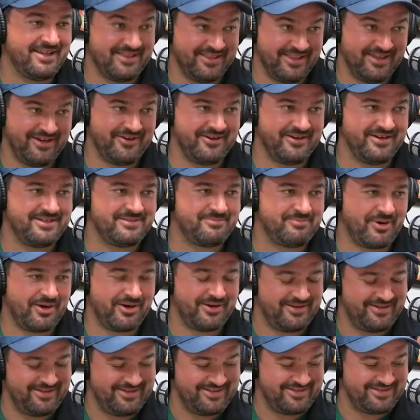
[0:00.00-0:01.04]
hilarious
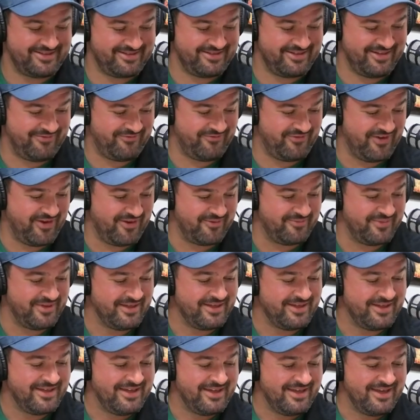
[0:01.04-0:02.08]
part of this film.
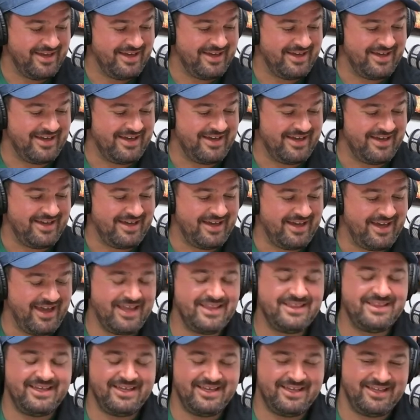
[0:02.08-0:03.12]

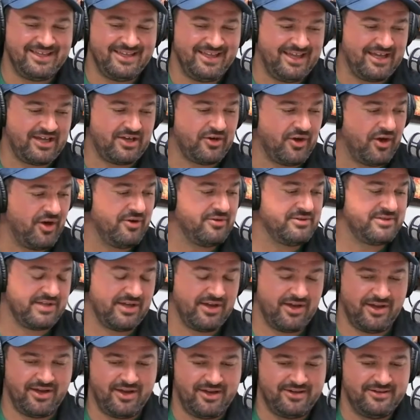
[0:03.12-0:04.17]
And it goes
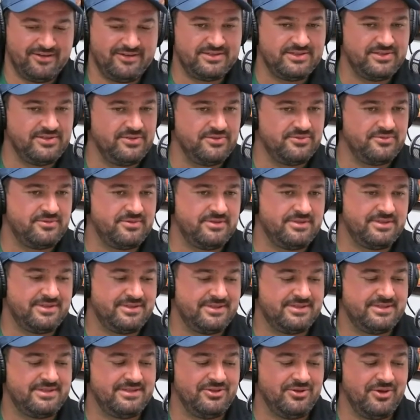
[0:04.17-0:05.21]
on to
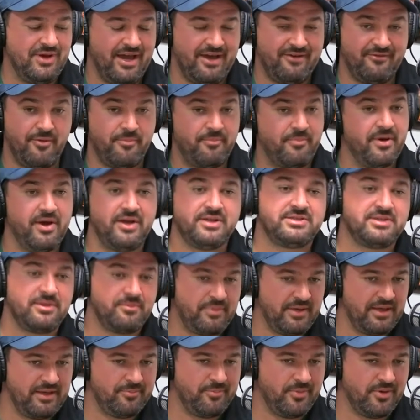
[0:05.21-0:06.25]
have a bunch of
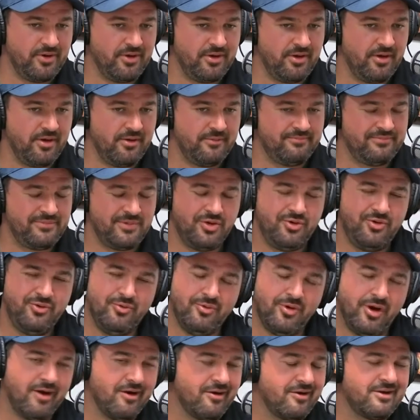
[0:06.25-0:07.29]
people
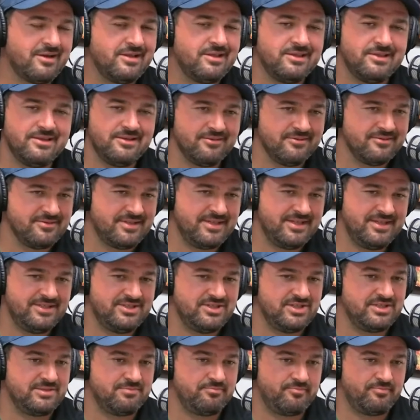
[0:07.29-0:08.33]
who are clearly
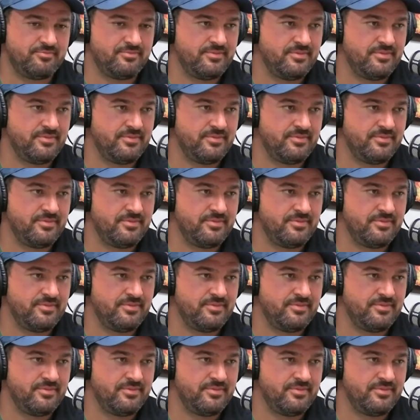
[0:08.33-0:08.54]
just